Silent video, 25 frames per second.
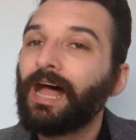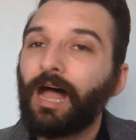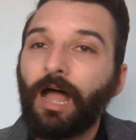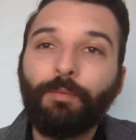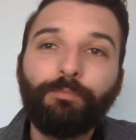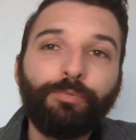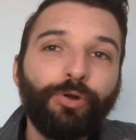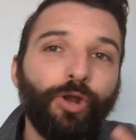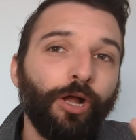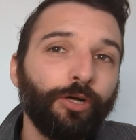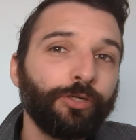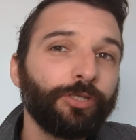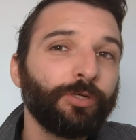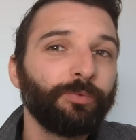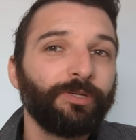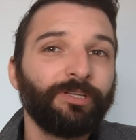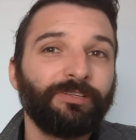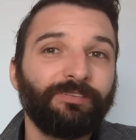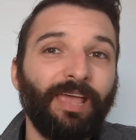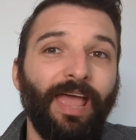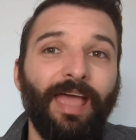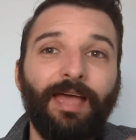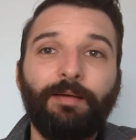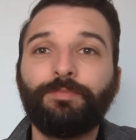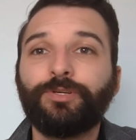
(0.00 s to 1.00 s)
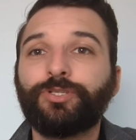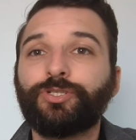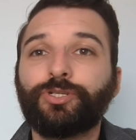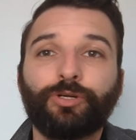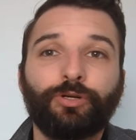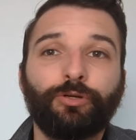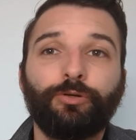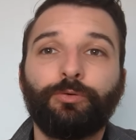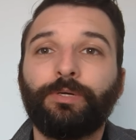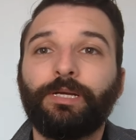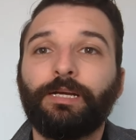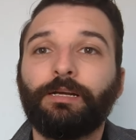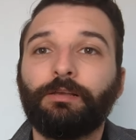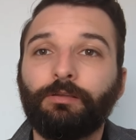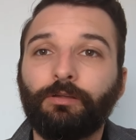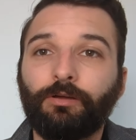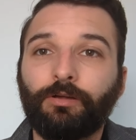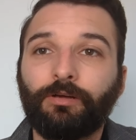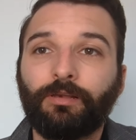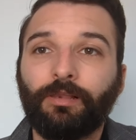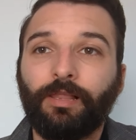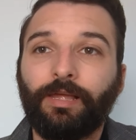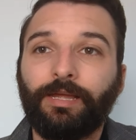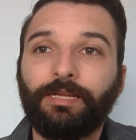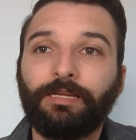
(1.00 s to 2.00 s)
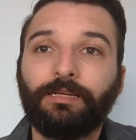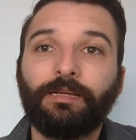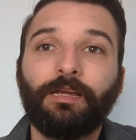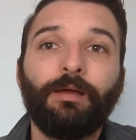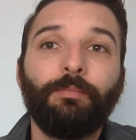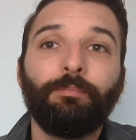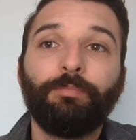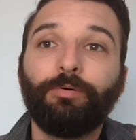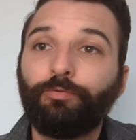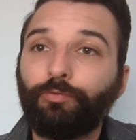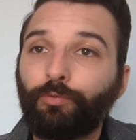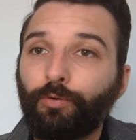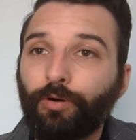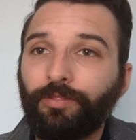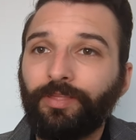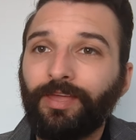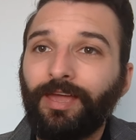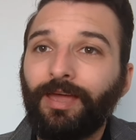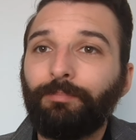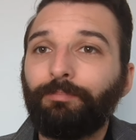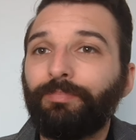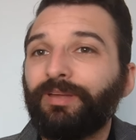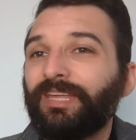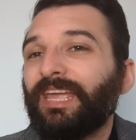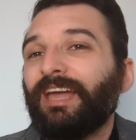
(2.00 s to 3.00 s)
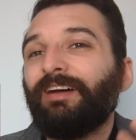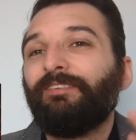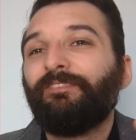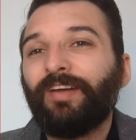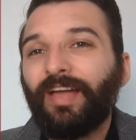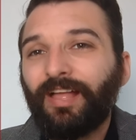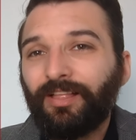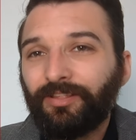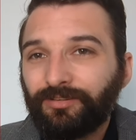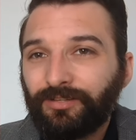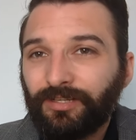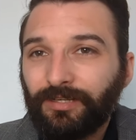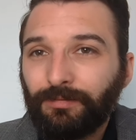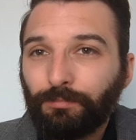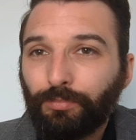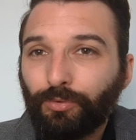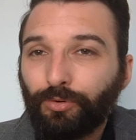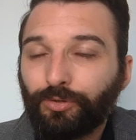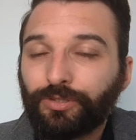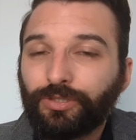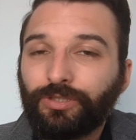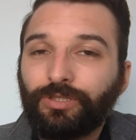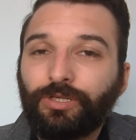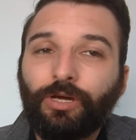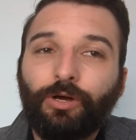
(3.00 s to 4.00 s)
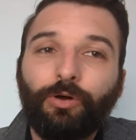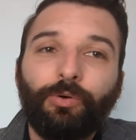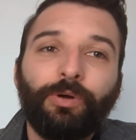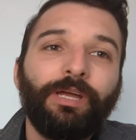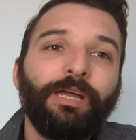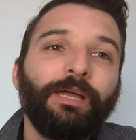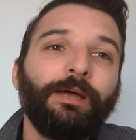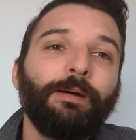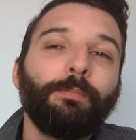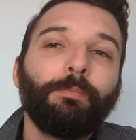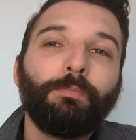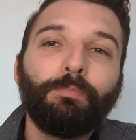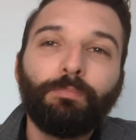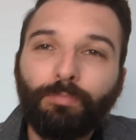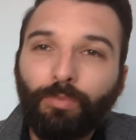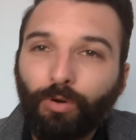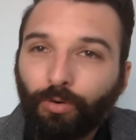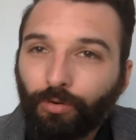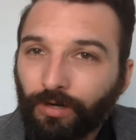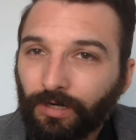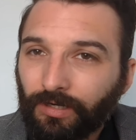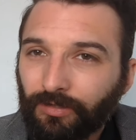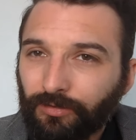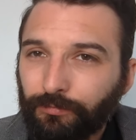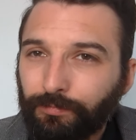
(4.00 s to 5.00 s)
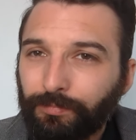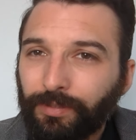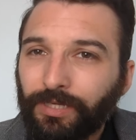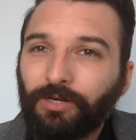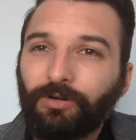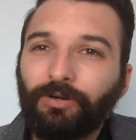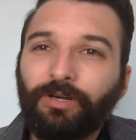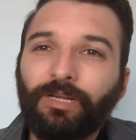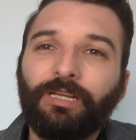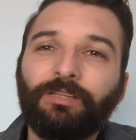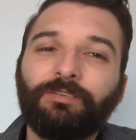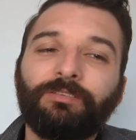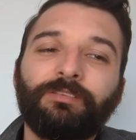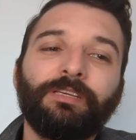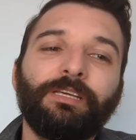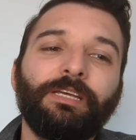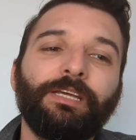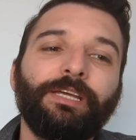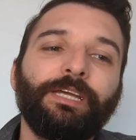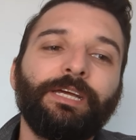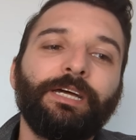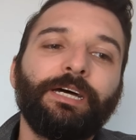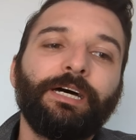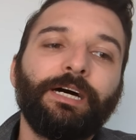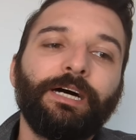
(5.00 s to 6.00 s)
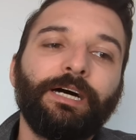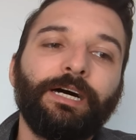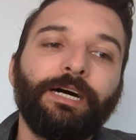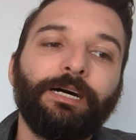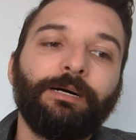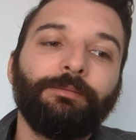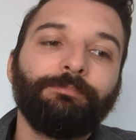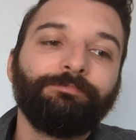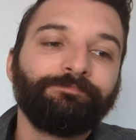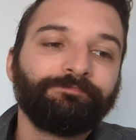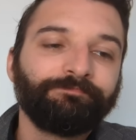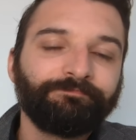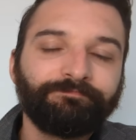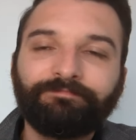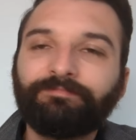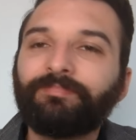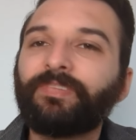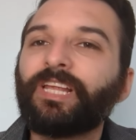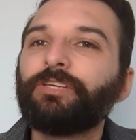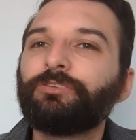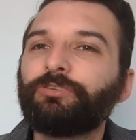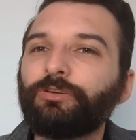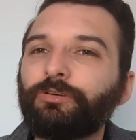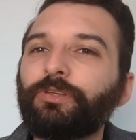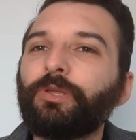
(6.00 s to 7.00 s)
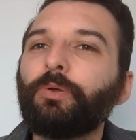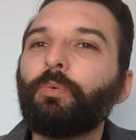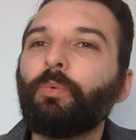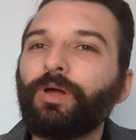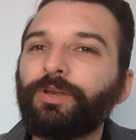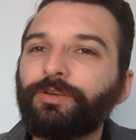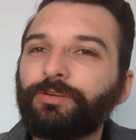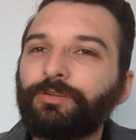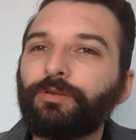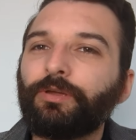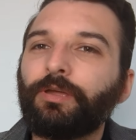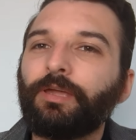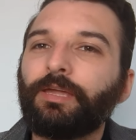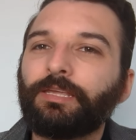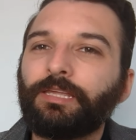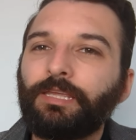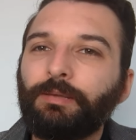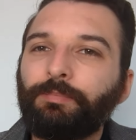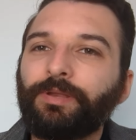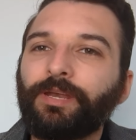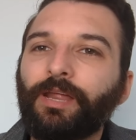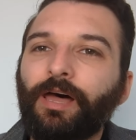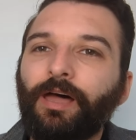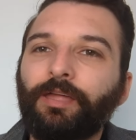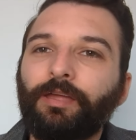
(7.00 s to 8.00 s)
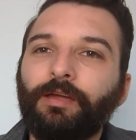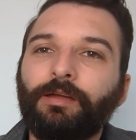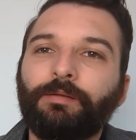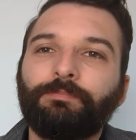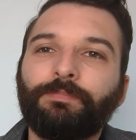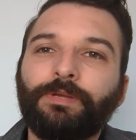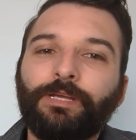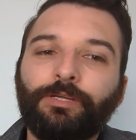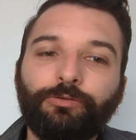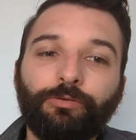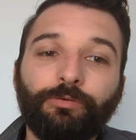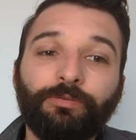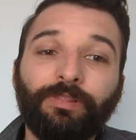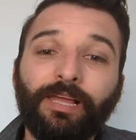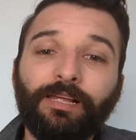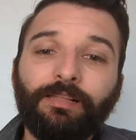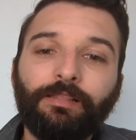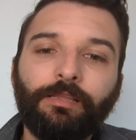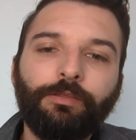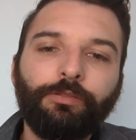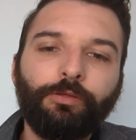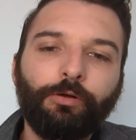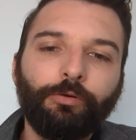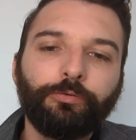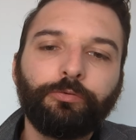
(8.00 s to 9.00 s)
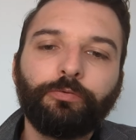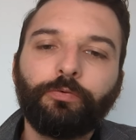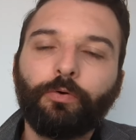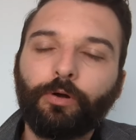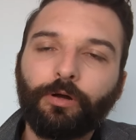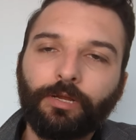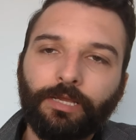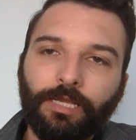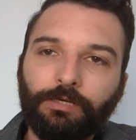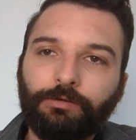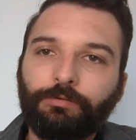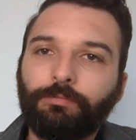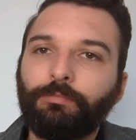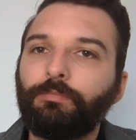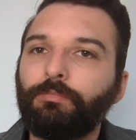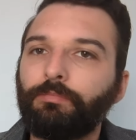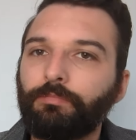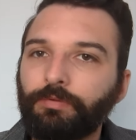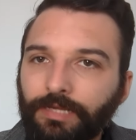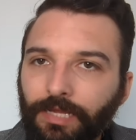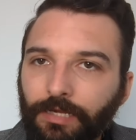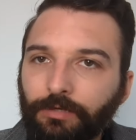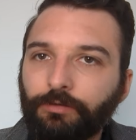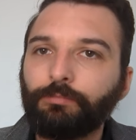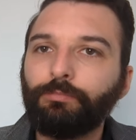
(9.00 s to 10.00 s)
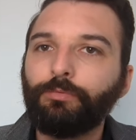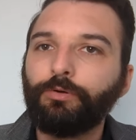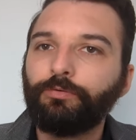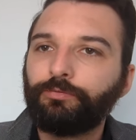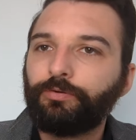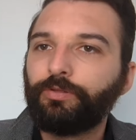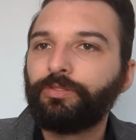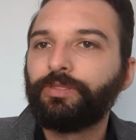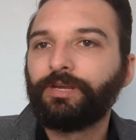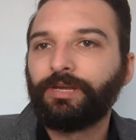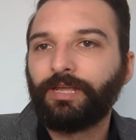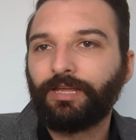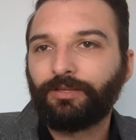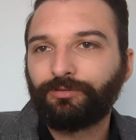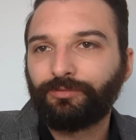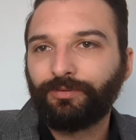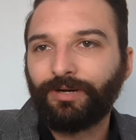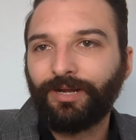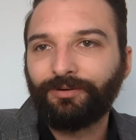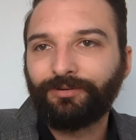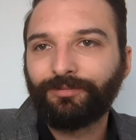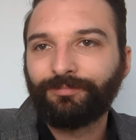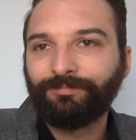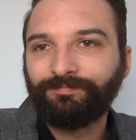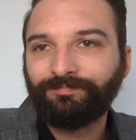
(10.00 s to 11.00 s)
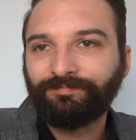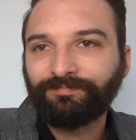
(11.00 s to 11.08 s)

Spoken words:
I'm not sure what his amateur career looked like before that, but yeah, Valentin Bordianu, more experience, certainly one to keep an eye on. So likely those 4 get to move to the next round.